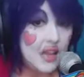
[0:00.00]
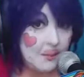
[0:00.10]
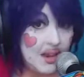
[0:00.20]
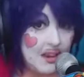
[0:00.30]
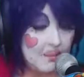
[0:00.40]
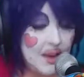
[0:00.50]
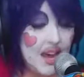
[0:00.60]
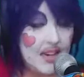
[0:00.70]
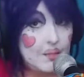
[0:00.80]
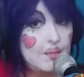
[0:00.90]
They made
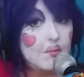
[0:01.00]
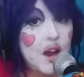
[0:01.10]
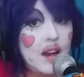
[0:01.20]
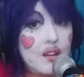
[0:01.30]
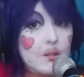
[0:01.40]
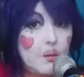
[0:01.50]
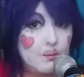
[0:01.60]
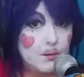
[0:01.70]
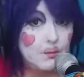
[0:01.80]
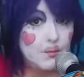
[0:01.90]
Maddie Pryor a
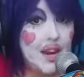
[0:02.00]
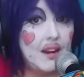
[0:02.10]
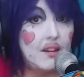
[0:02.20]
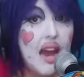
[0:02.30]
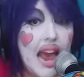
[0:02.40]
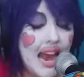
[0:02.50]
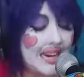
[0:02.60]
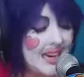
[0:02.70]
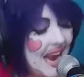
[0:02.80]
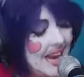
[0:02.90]
broodmare, and
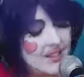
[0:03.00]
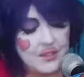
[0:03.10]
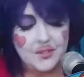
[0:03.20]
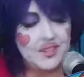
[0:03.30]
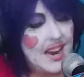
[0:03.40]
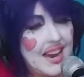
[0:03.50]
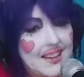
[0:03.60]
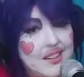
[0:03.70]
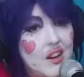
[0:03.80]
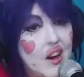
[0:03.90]
can you
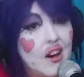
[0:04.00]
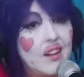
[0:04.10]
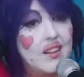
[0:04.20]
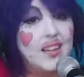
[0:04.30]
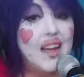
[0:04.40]
stand the gall?